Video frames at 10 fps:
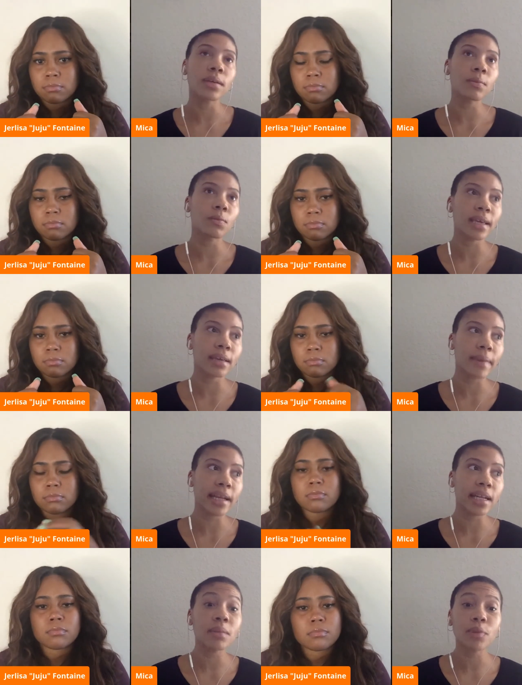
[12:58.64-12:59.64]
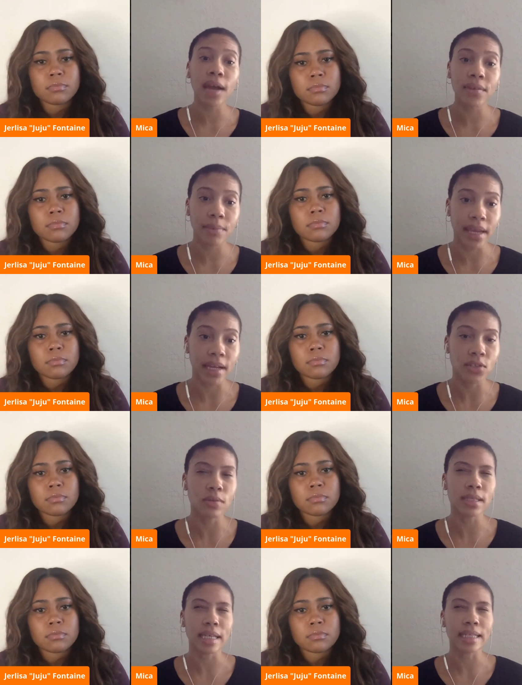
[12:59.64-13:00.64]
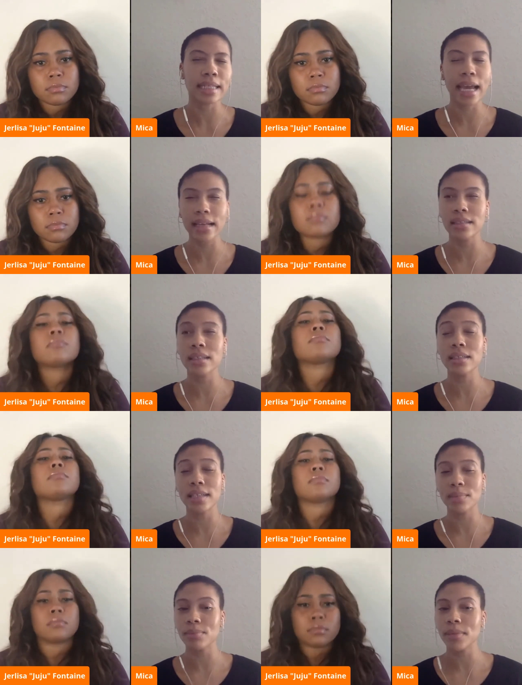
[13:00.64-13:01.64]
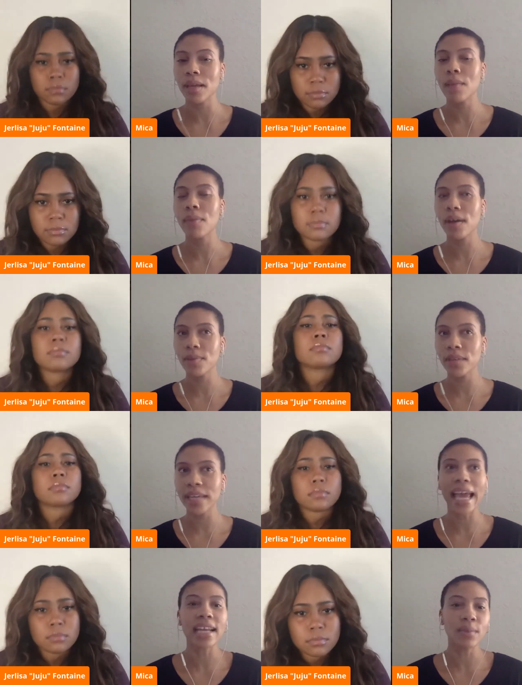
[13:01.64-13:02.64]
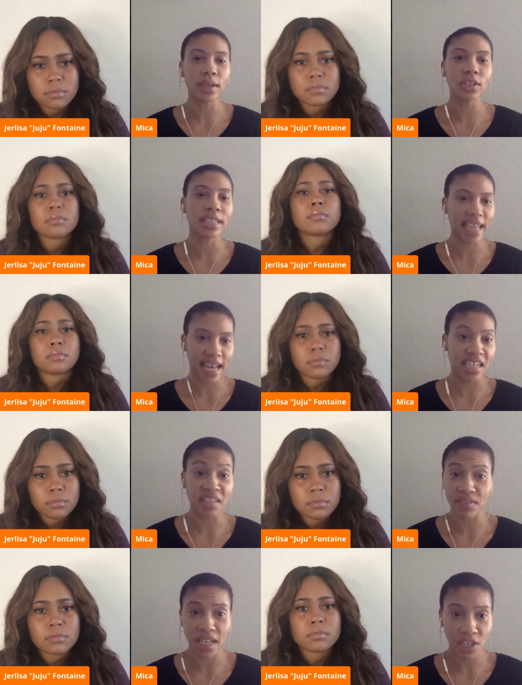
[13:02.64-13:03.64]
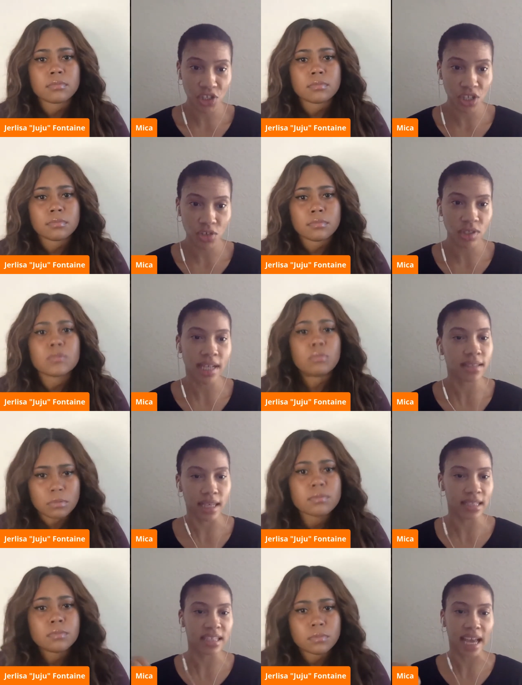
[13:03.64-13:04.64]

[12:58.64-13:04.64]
Speaker 1: we, we ran it in private beta. So it was like technically mm. public. Anyone could get an invitation. You just had to like